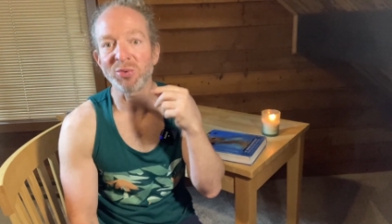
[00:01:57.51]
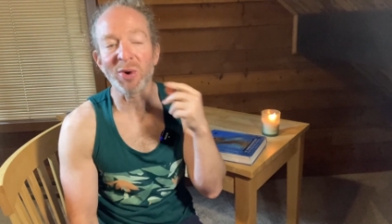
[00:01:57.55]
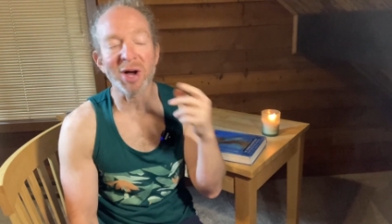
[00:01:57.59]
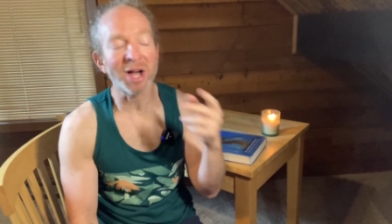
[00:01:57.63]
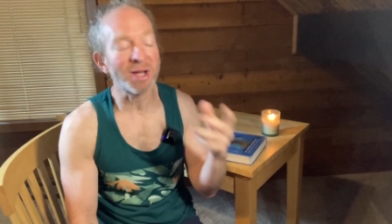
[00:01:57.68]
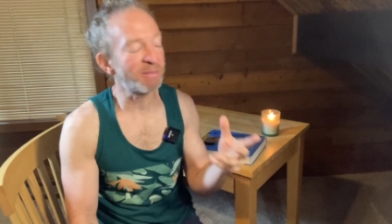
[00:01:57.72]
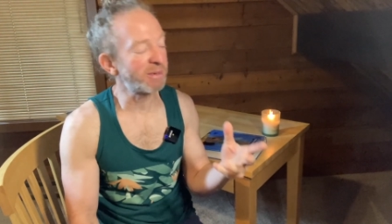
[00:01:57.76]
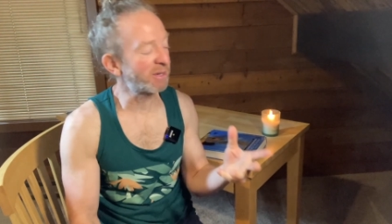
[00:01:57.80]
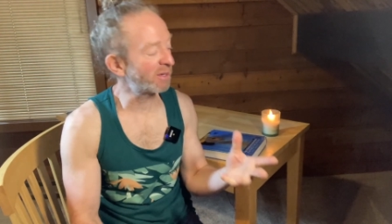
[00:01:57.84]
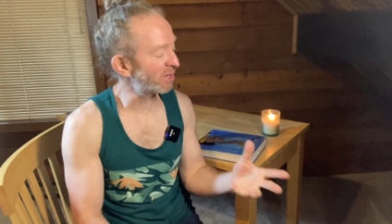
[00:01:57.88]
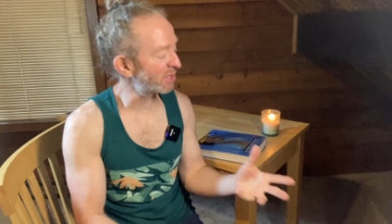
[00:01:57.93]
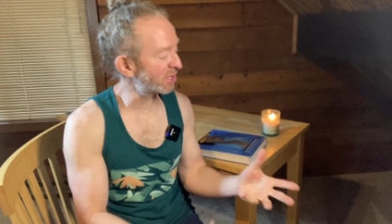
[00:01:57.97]

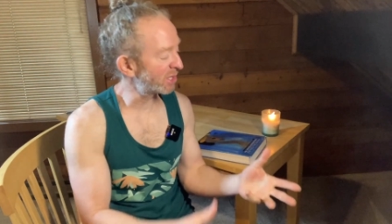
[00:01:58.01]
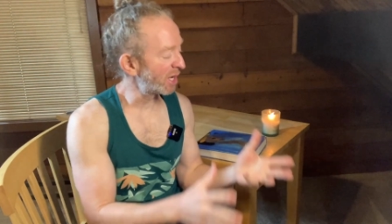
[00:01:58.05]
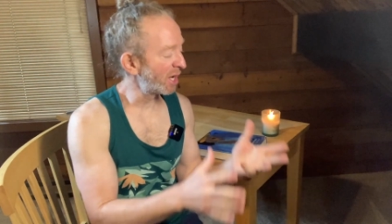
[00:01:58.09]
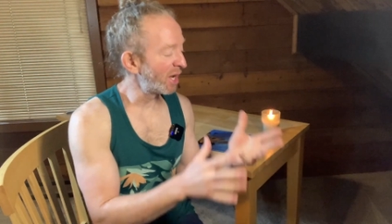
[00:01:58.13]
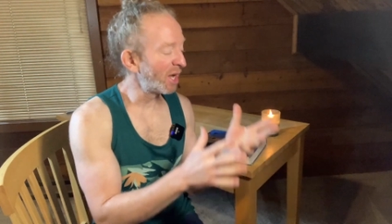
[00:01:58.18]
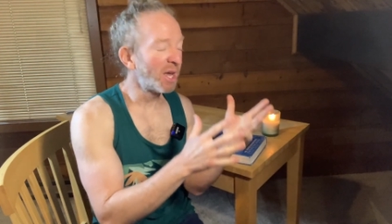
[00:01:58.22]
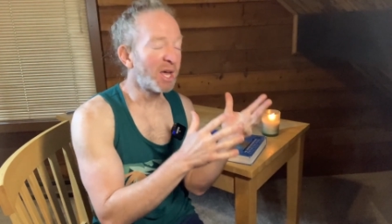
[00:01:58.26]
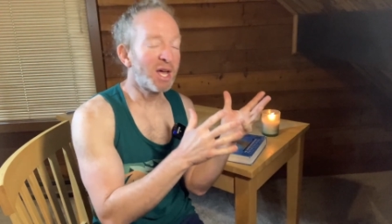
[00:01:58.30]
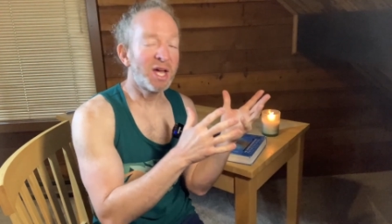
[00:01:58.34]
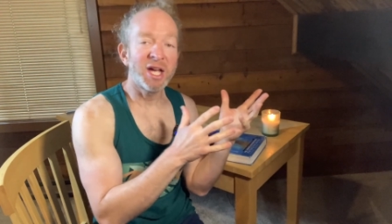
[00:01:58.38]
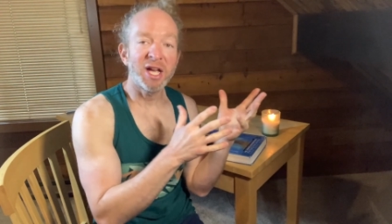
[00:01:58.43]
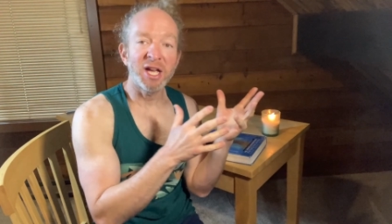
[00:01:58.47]
Why? Because
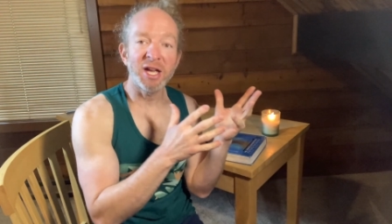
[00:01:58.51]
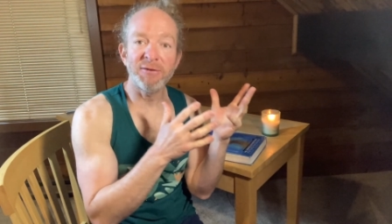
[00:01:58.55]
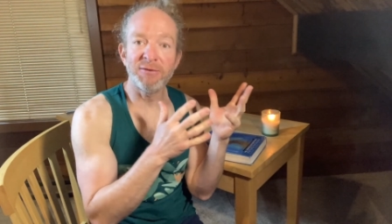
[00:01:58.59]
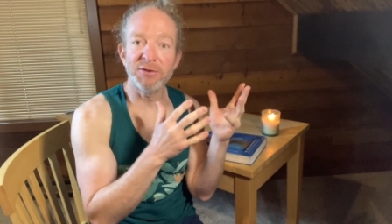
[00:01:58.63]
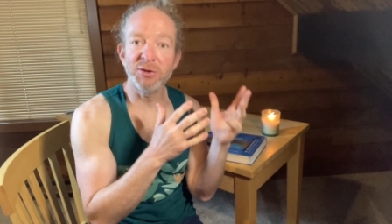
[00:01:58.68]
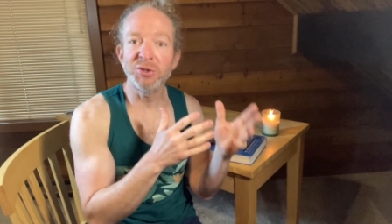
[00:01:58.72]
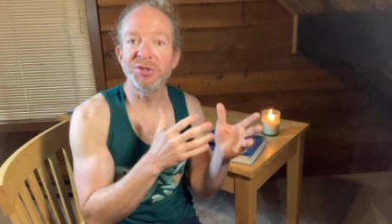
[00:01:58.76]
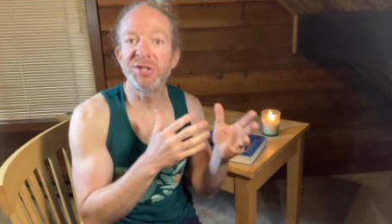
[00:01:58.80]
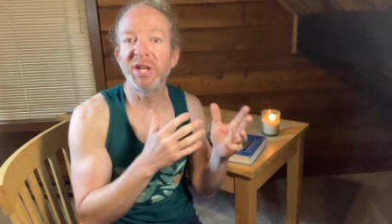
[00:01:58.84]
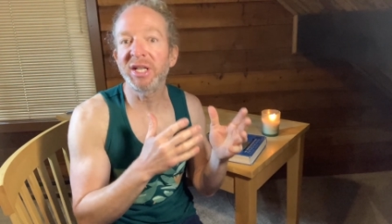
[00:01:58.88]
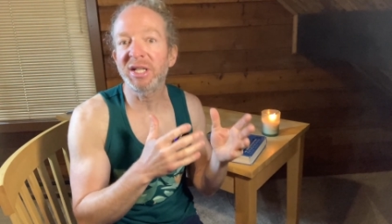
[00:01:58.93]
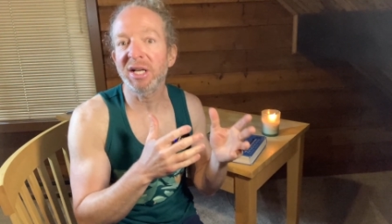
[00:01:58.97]
if
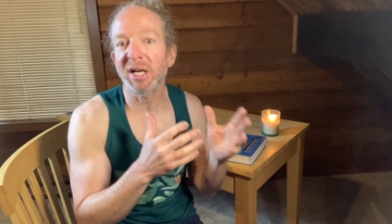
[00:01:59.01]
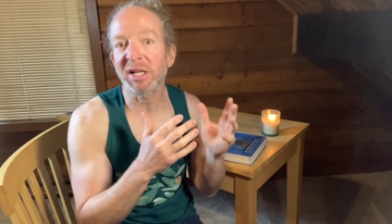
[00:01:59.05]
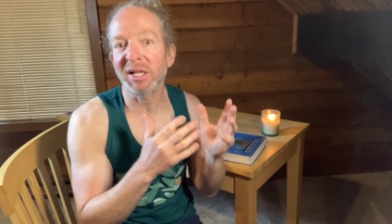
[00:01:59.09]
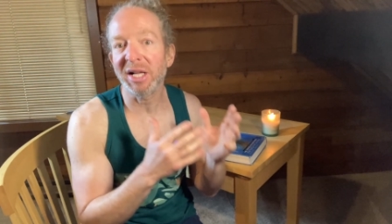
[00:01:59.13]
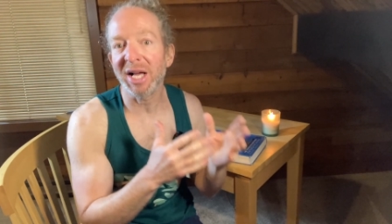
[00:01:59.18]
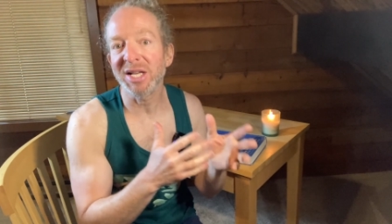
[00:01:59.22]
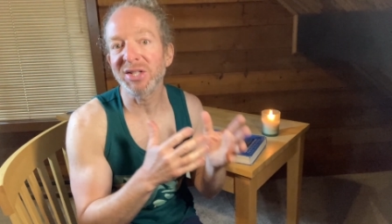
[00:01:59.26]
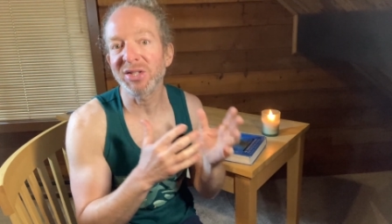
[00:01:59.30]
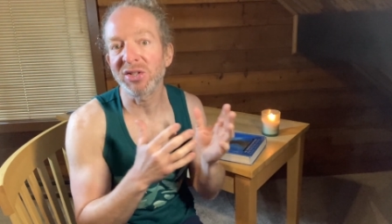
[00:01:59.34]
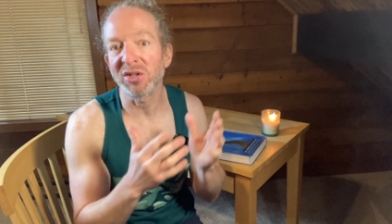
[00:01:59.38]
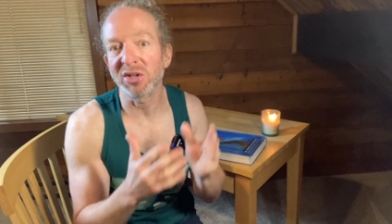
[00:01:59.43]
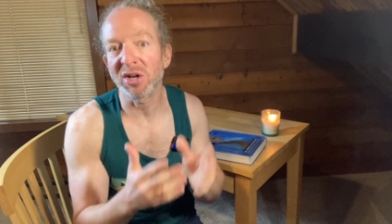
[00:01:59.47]
you take a
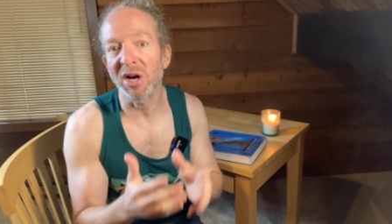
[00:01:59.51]
class in